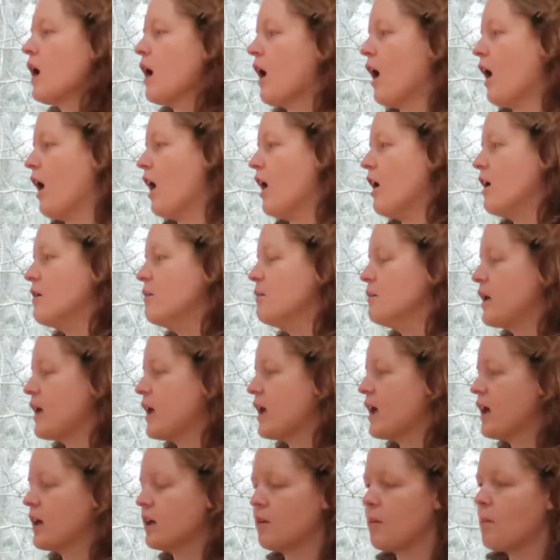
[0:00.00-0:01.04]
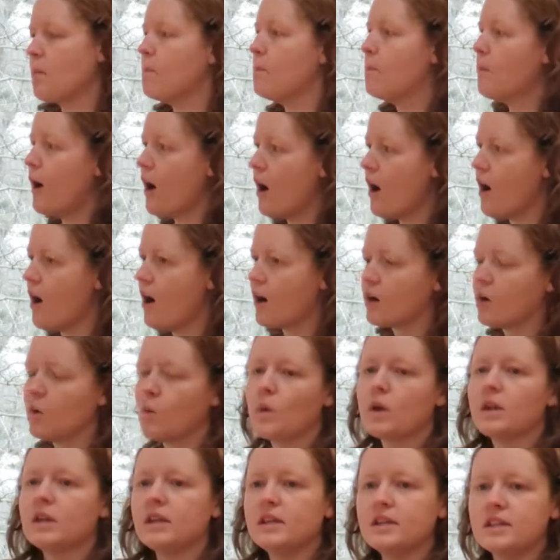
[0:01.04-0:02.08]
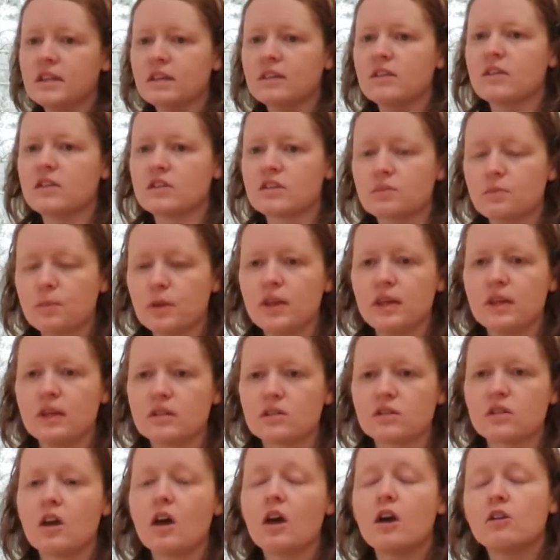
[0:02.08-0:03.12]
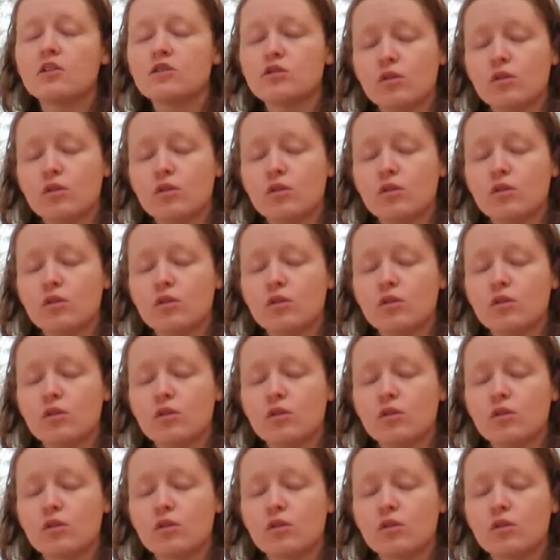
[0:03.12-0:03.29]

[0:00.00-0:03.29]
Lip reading: And Bach, when he did this piece,